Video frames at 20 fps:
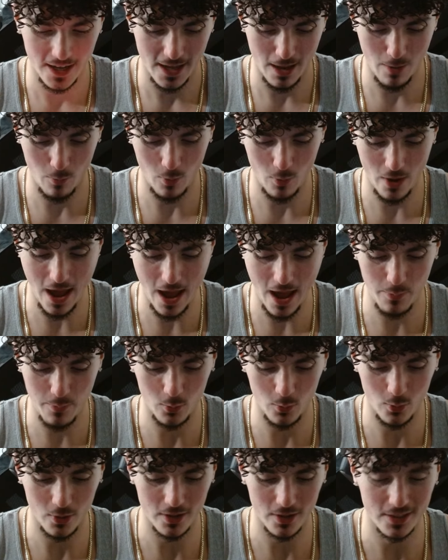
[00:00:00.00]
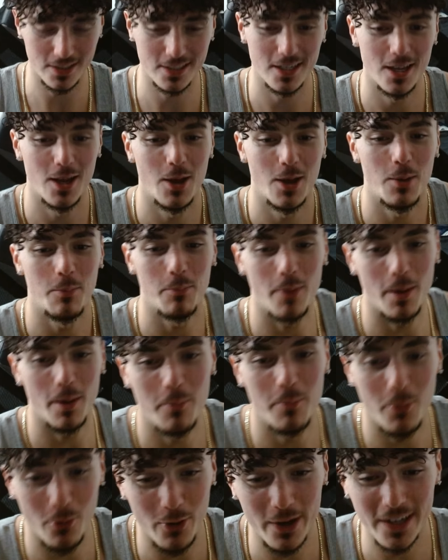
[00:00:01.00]
And what happened was, my
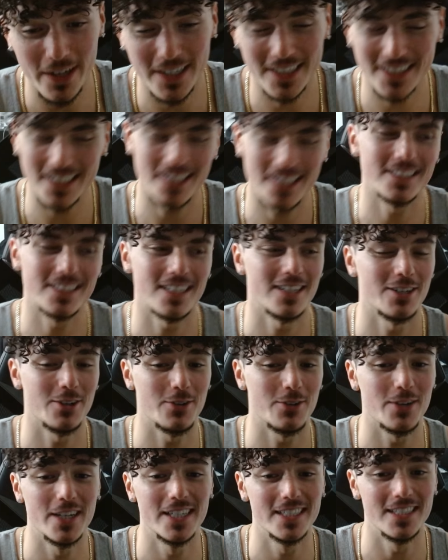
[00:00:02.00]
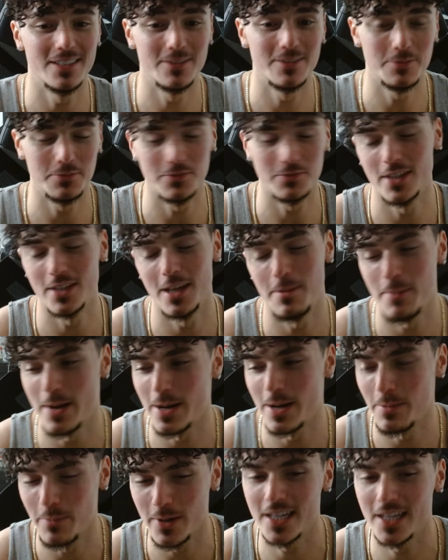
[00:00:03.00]
boy, this sounds kind of crazy for the
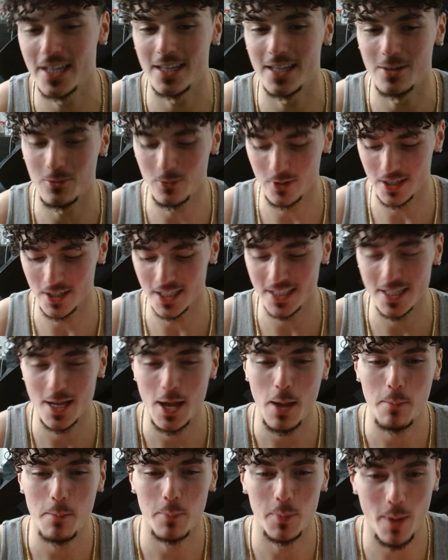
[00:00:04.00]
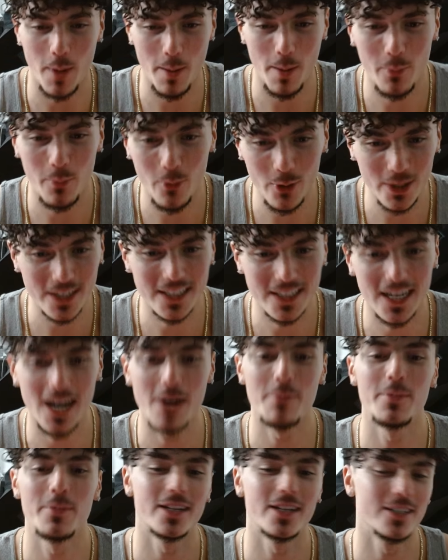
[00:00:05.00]
amount of money that it was, but my boy
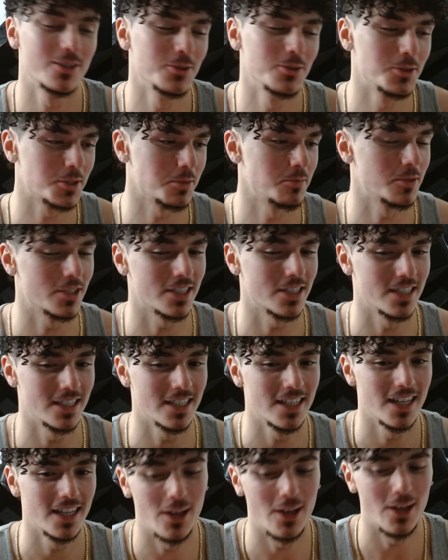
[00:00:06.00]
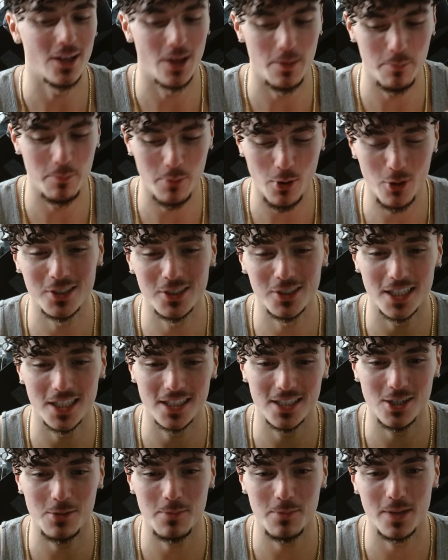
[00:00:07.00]
dared me to do some shit and post
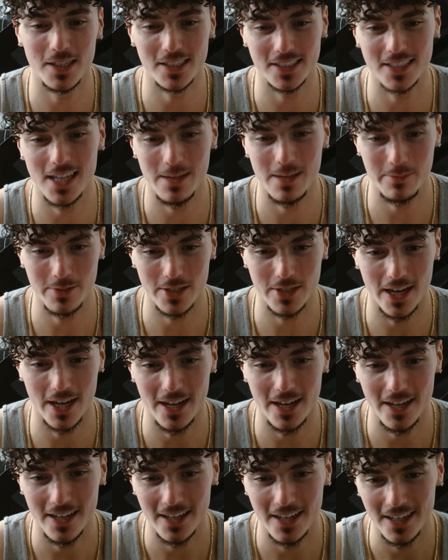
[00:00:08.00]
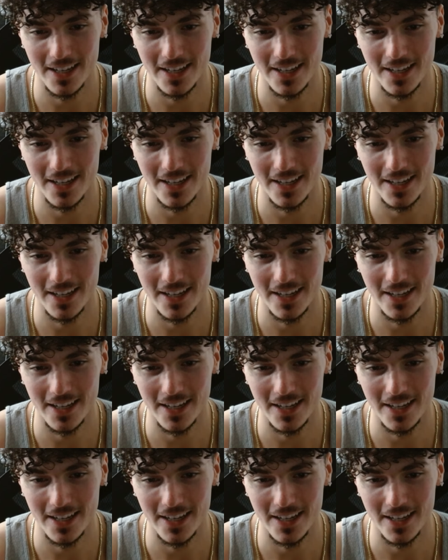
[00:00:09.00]
something on my Snapchat.